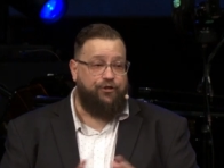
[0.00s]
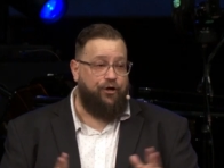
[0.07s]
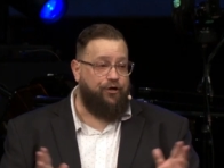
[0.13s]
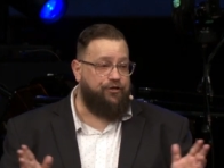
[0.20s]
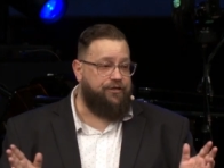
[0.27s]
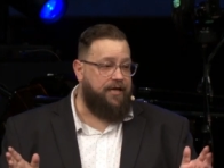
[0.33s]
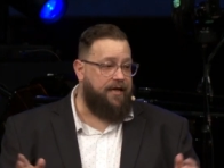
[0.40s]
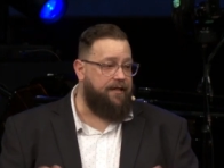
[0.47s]

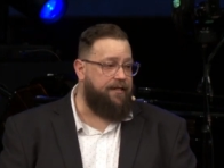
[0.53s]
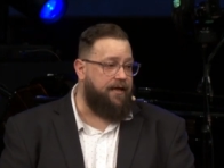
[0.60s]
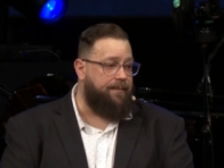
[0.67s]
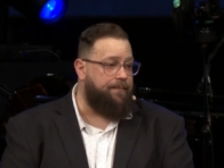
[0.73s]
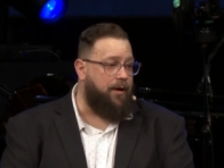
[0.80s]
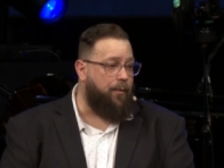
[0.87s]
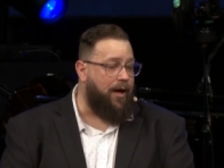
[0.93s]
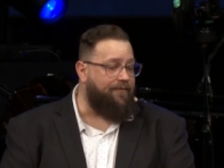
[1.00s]
church that,
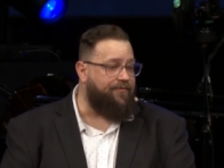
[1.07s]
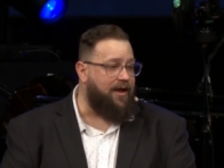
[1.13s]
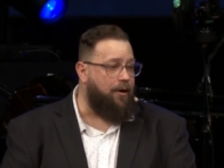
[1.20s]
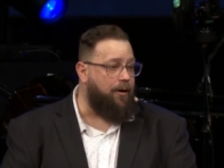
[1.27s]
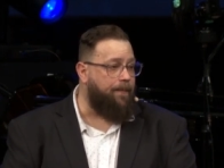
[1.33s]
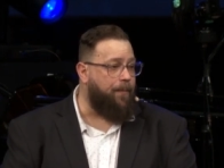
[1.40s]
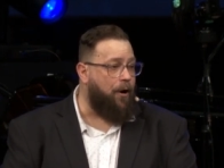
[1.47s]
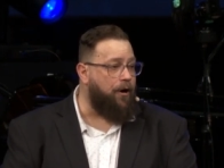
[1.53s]
that my wife and I
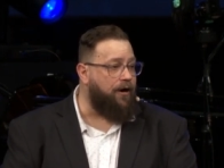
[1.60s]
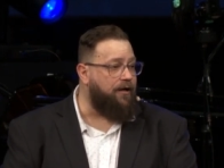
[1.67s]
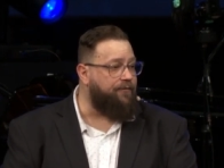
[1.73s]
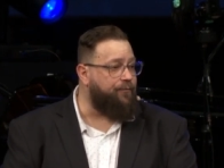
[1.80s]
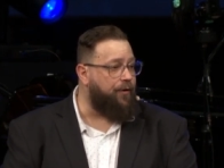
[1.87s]
were a part of.